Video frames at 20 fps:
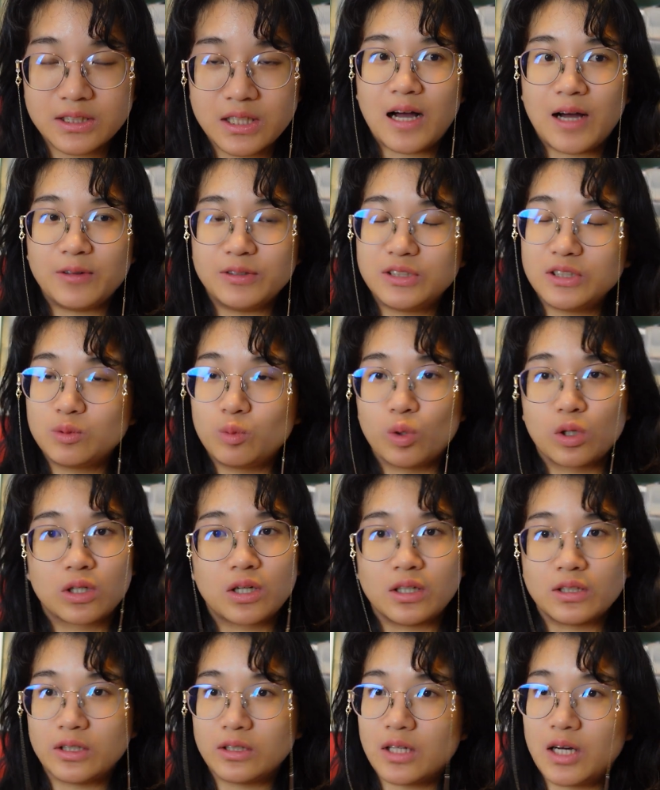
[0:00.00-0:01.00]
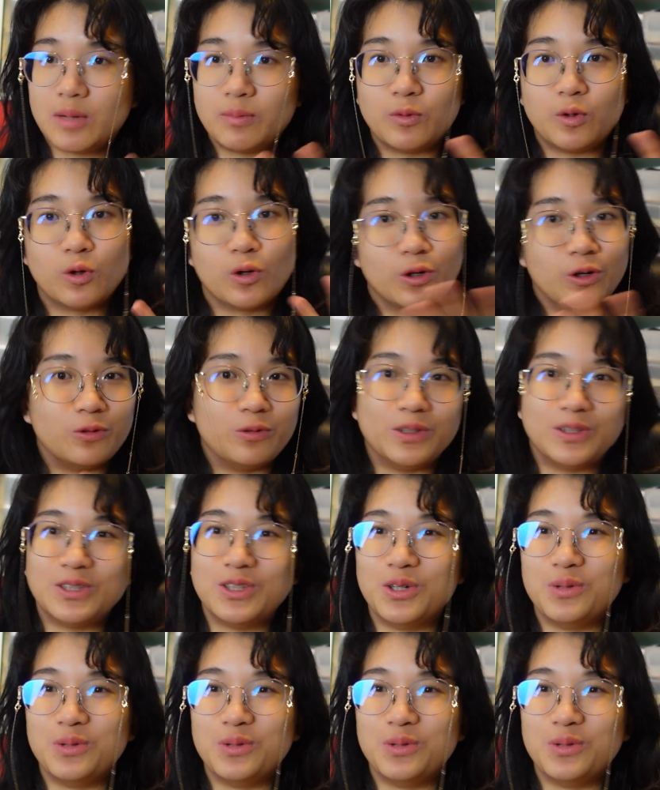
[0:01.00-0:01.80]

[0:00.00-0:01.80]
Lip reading: I would just work on a lot more original